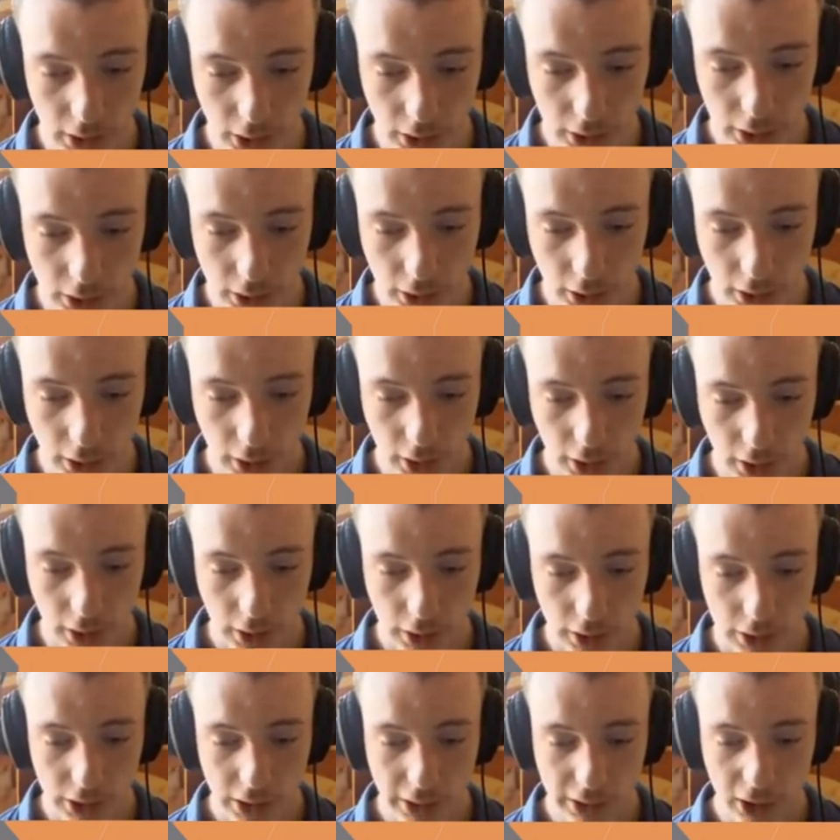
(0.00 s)
Like,
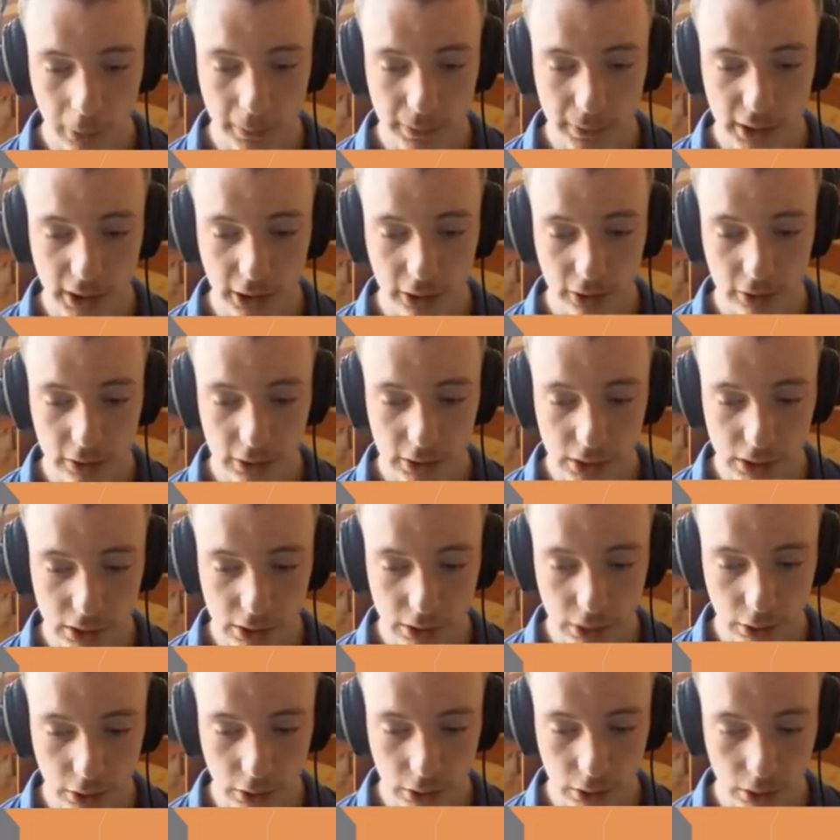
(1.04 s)
documentation
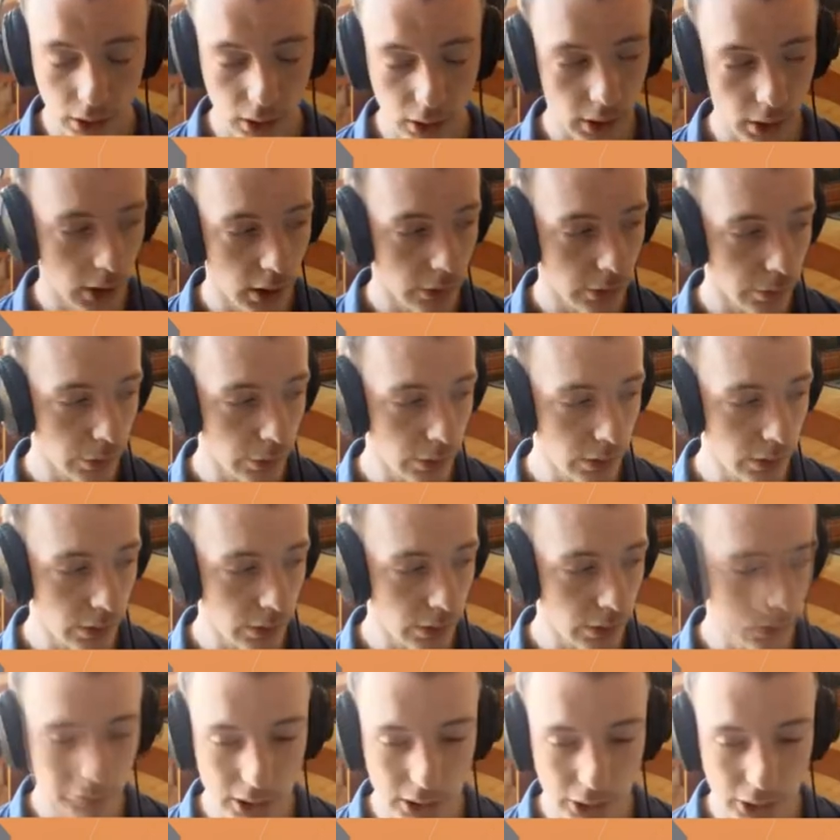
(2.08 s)
should first